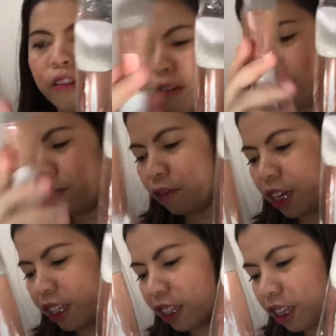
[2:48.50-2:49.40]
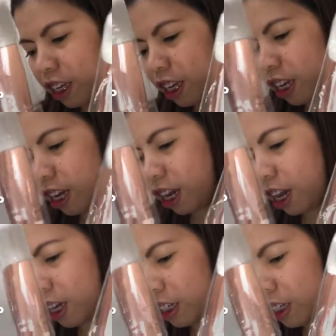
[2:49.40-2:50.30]
Ito yung flat
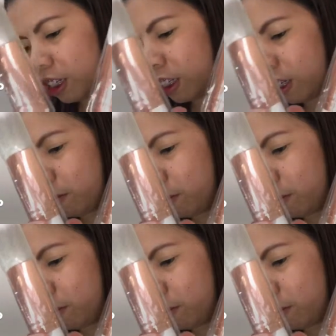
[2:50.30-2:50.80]
angled